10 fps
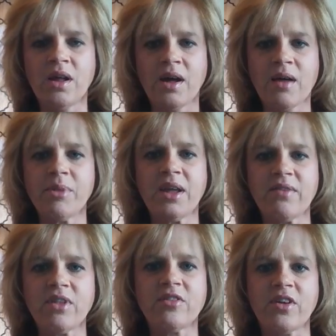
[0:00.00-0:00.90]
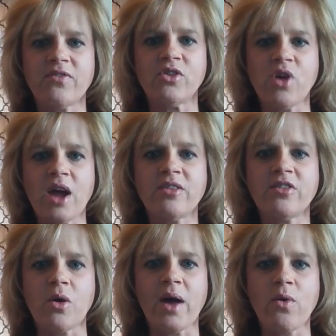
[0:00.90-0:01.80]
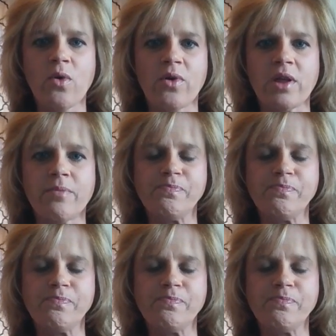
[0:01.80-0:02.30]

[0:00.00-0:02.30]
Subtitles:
I'm going to give this stuff a try. So I ordered it,